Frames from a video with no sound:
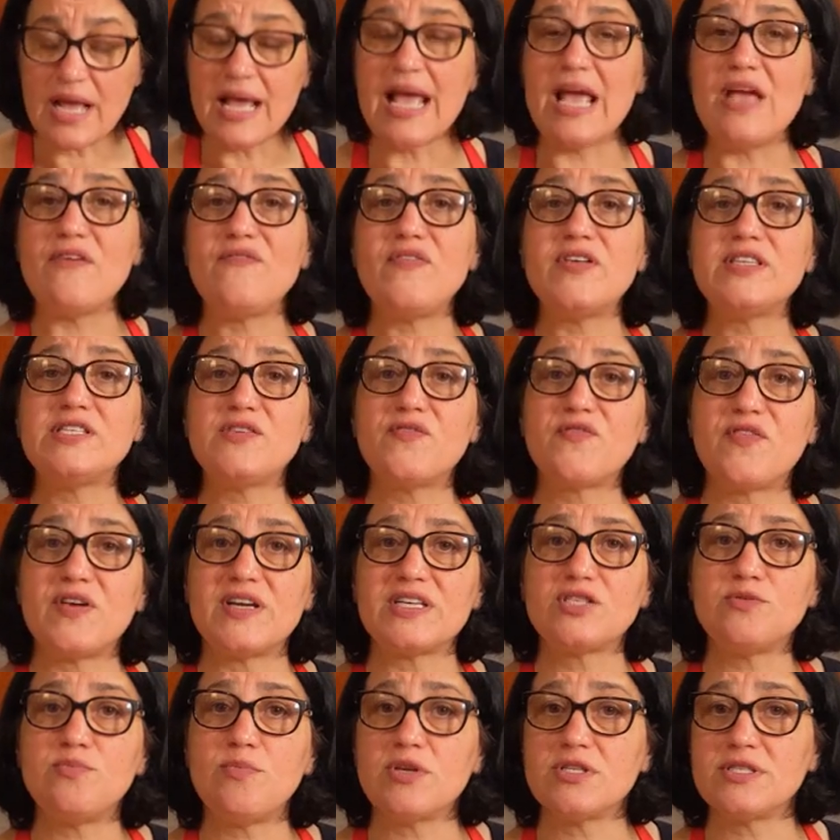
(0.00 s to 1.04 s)
If it's a
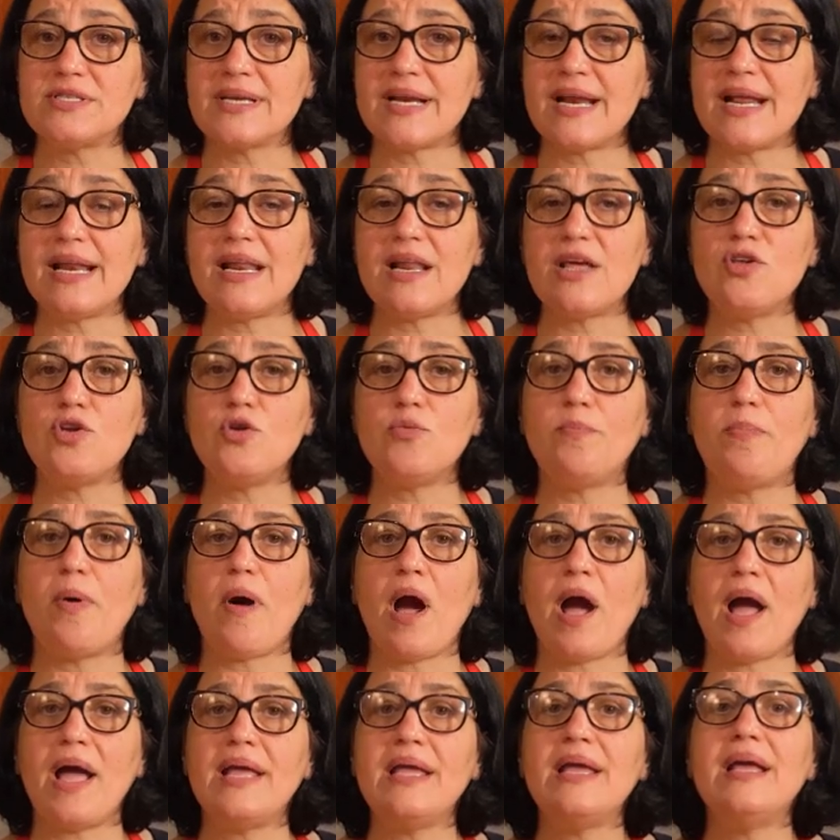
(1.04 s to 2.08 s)
fresh mozzarella you
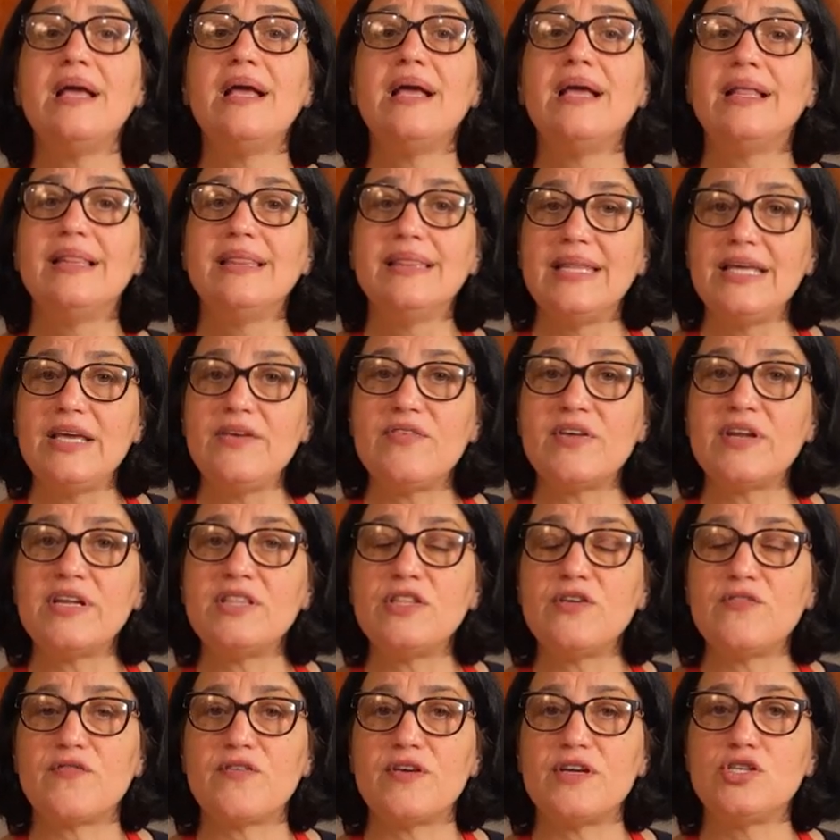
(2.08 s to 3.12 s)
buy, leave it in
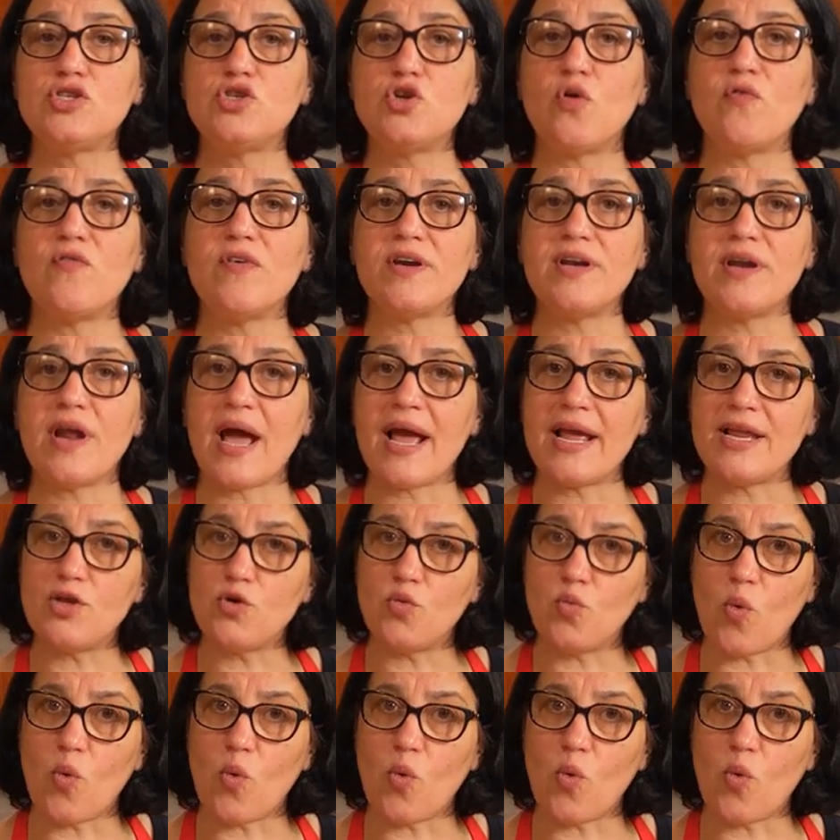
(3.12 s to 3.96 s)
the fridge overnight.